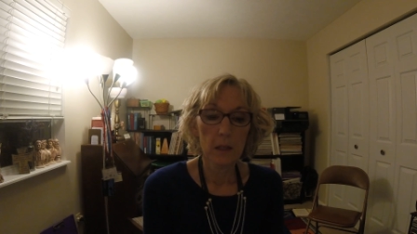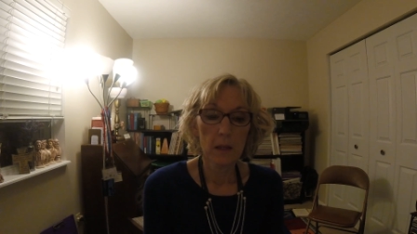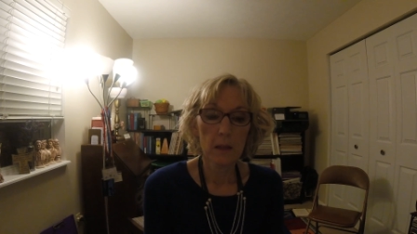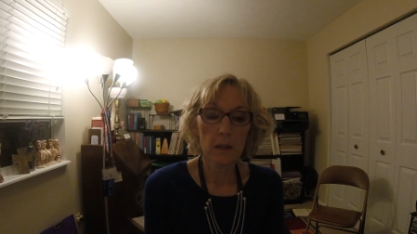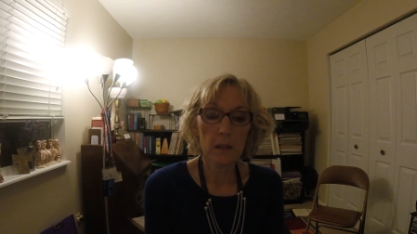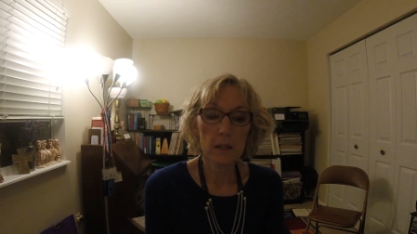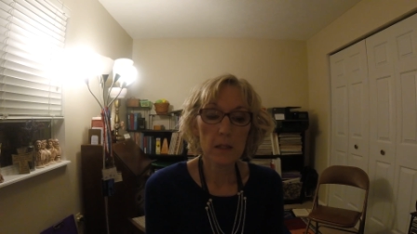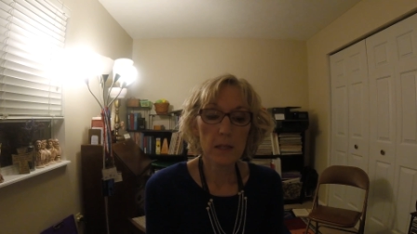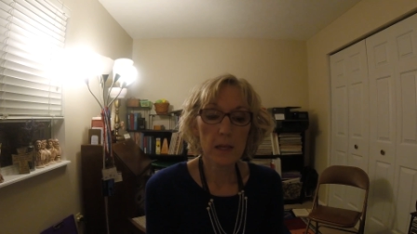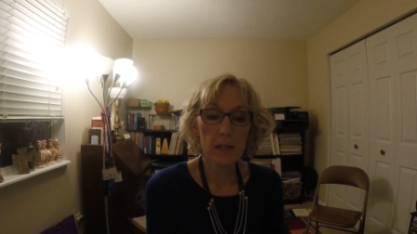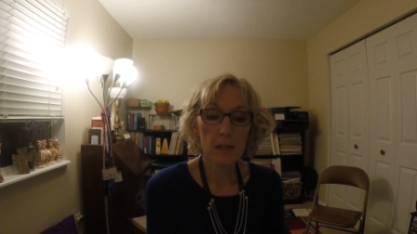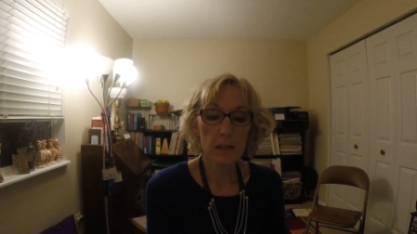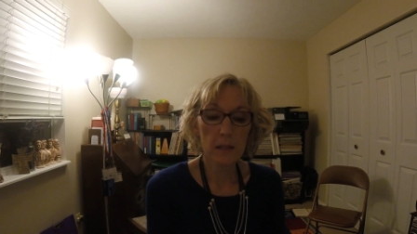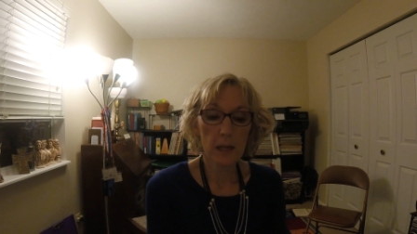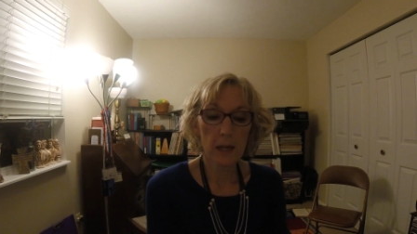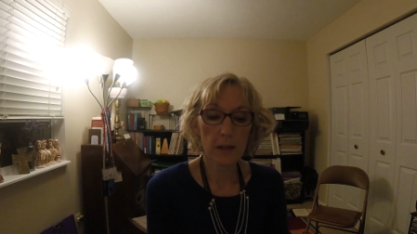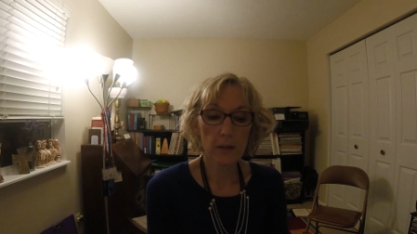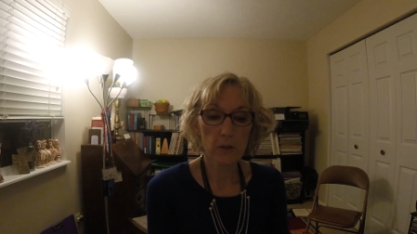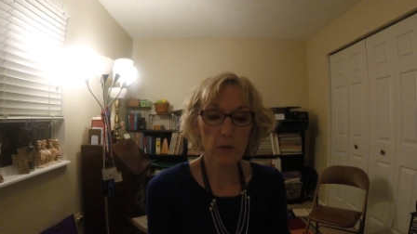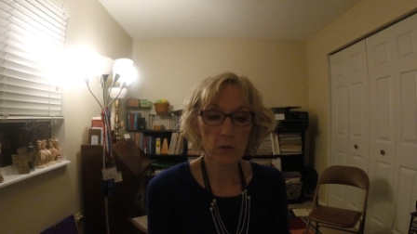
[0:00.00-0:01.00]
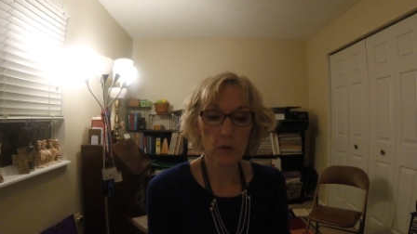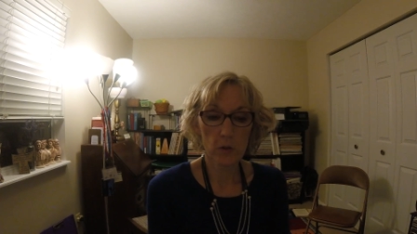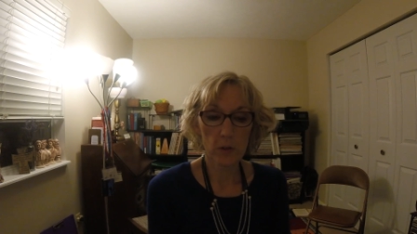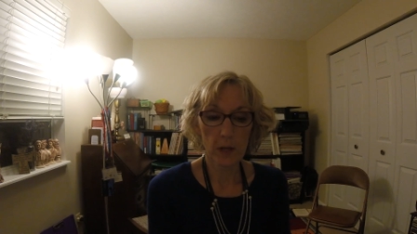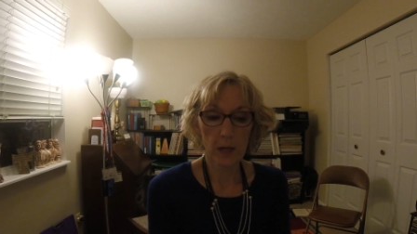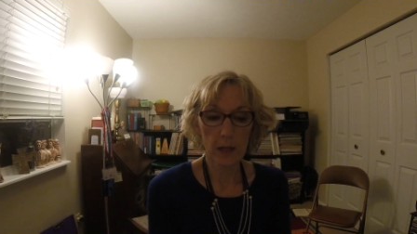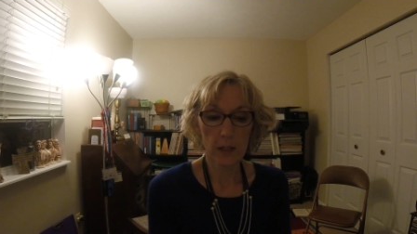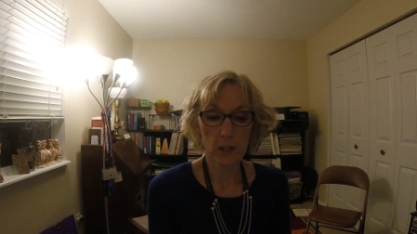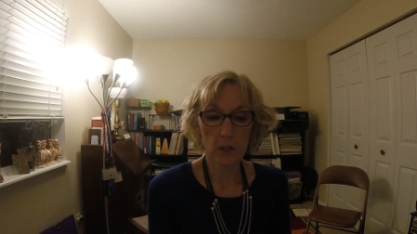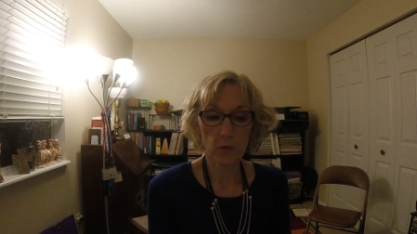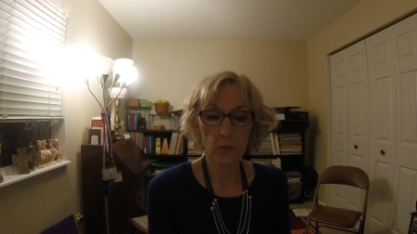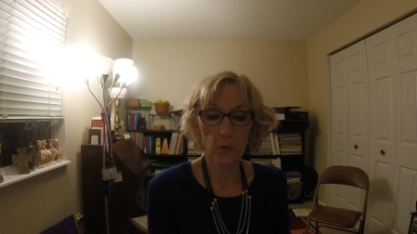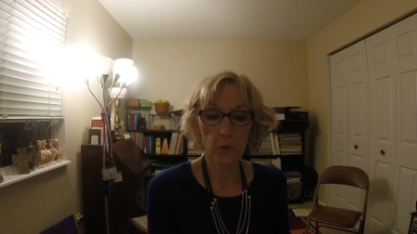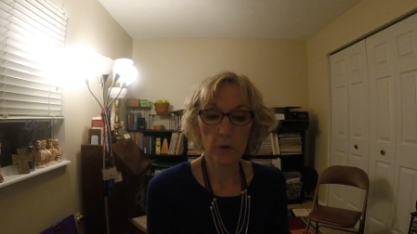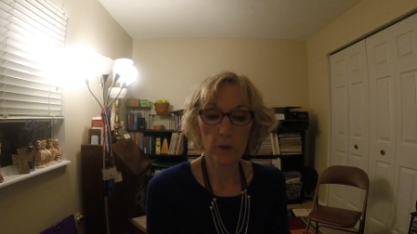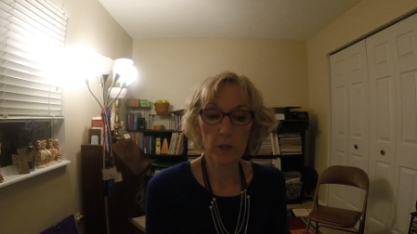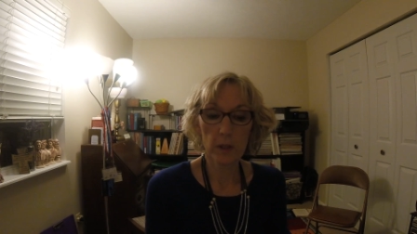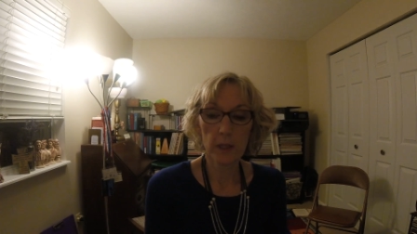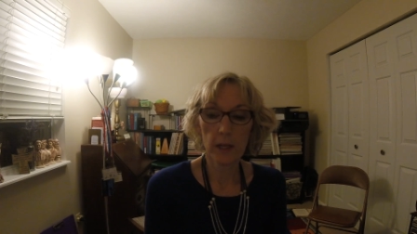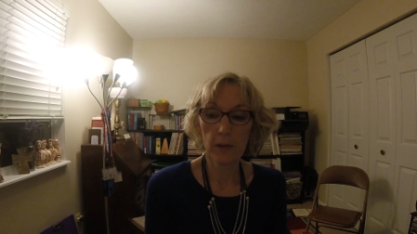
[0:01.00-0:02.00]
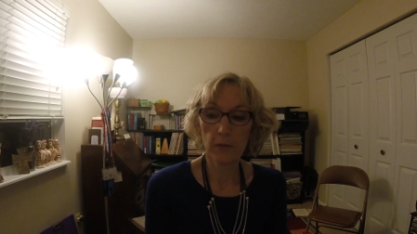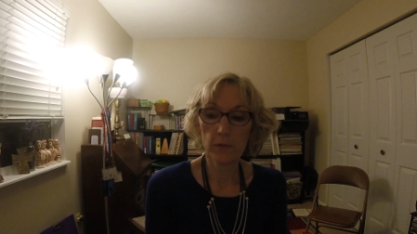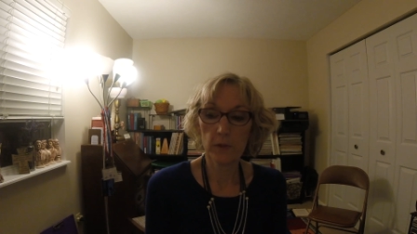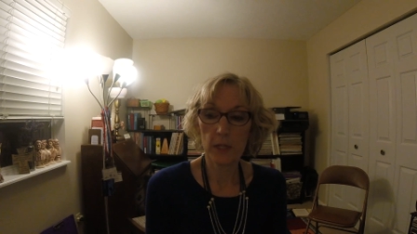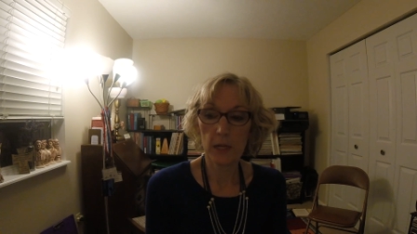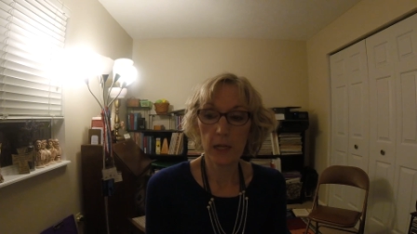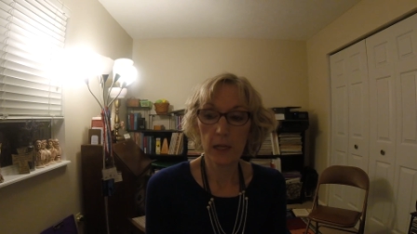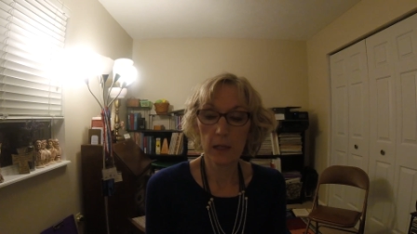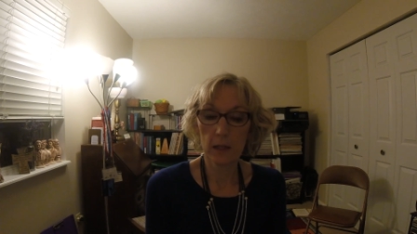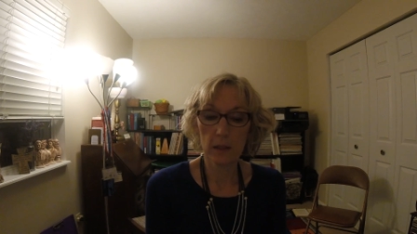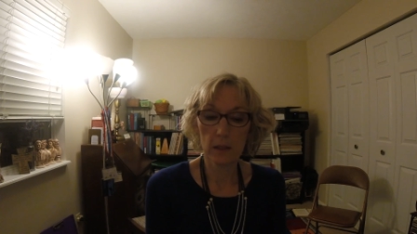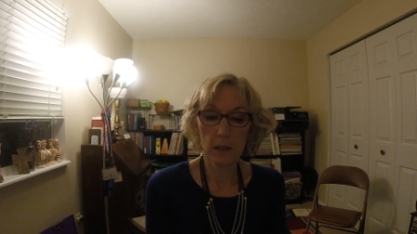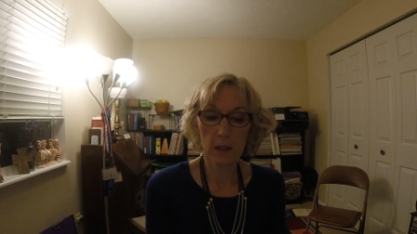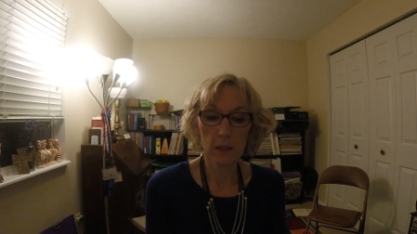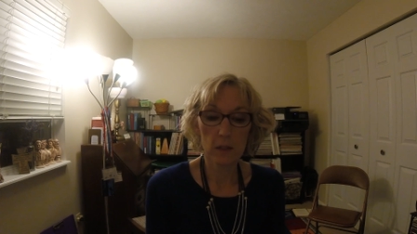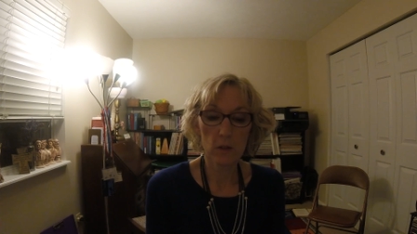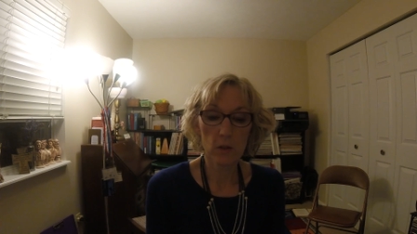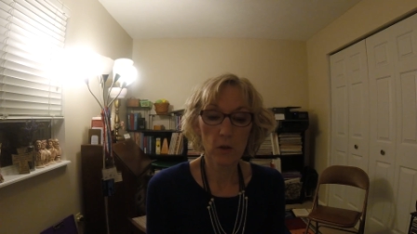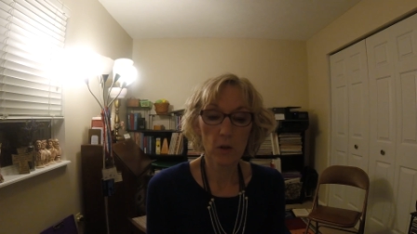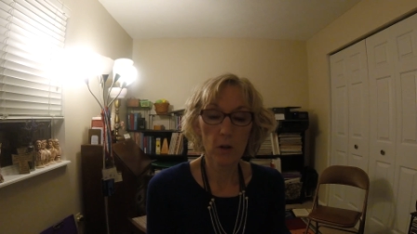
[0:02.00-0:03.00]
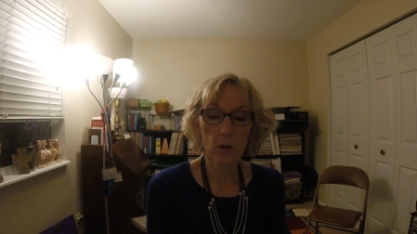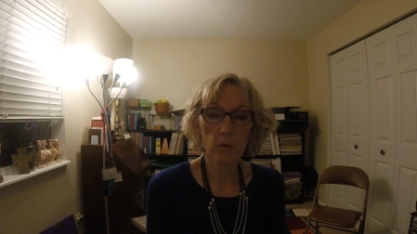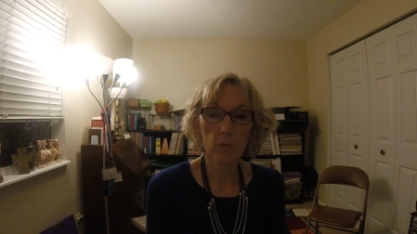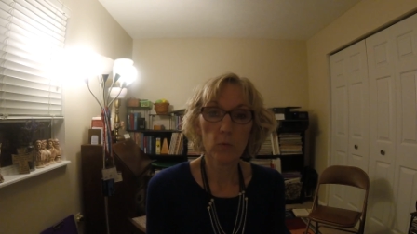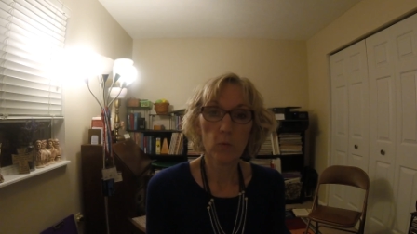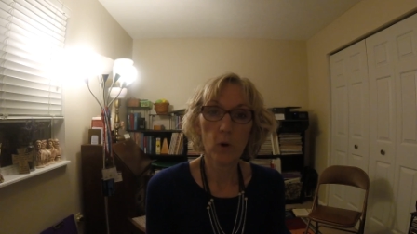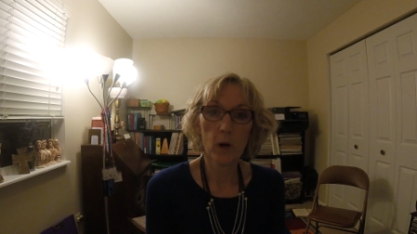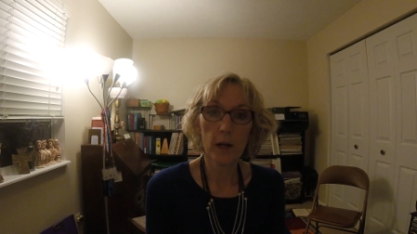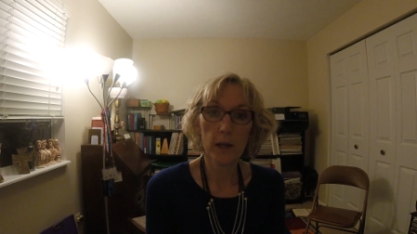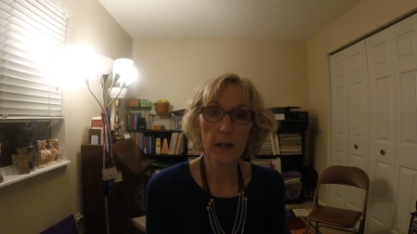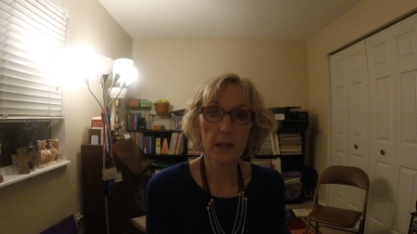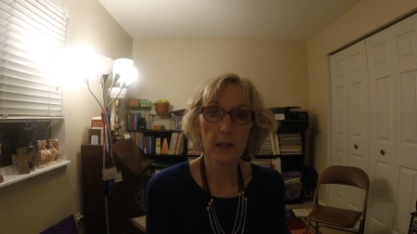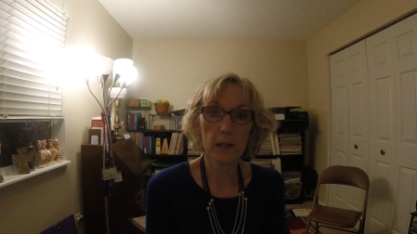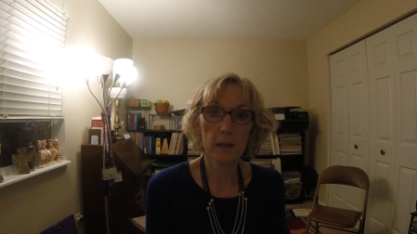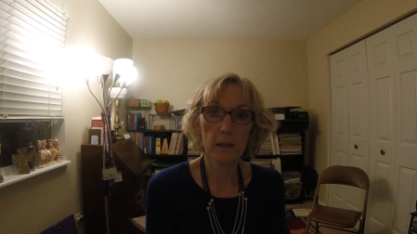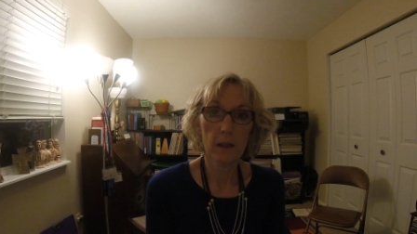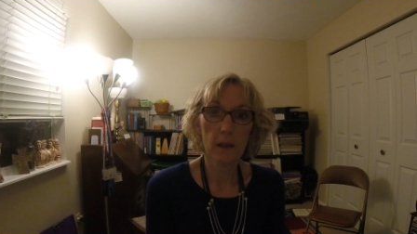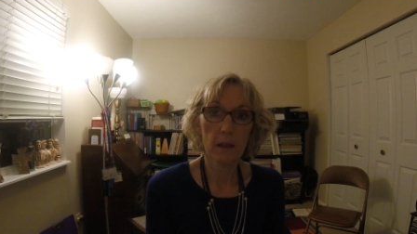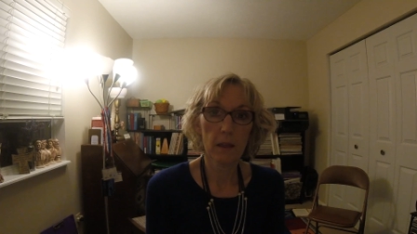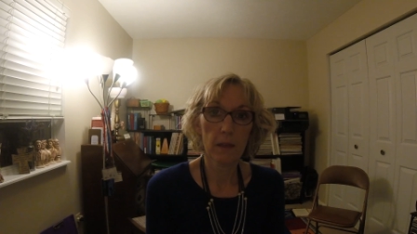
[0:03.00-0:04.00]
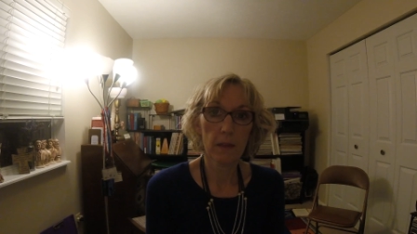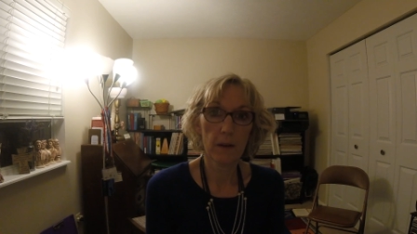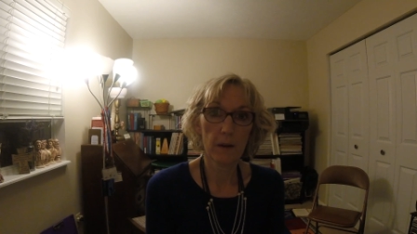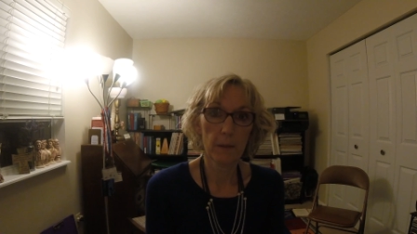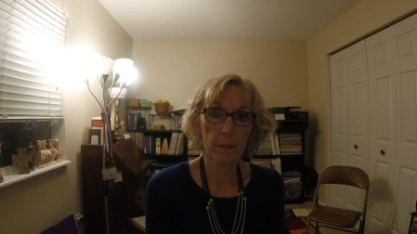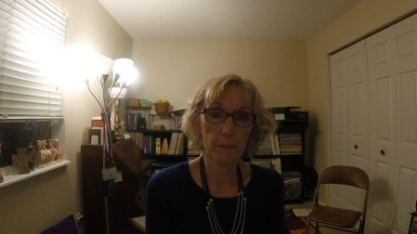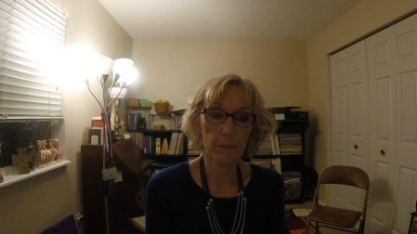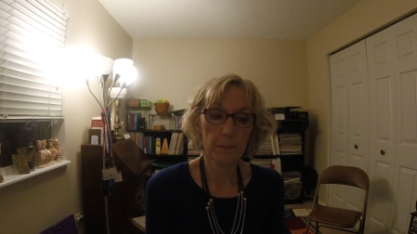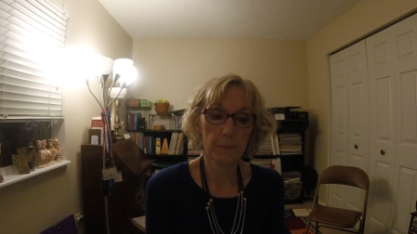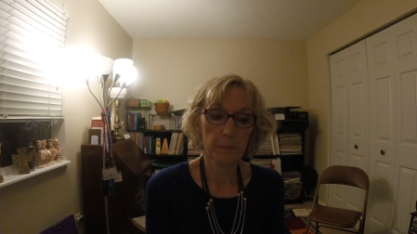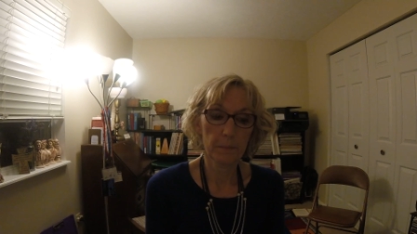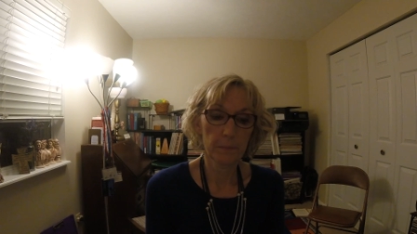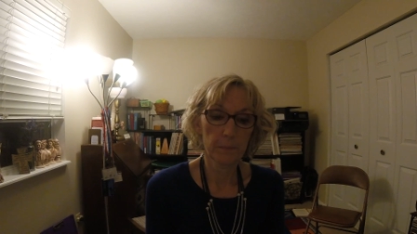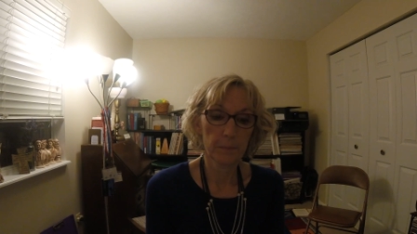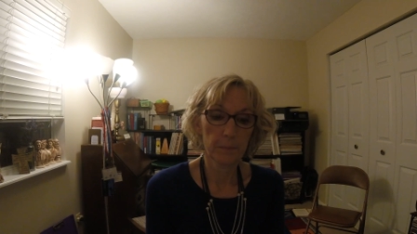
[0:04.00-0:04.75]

This has an exercise for the left hand that's called walking the thumb.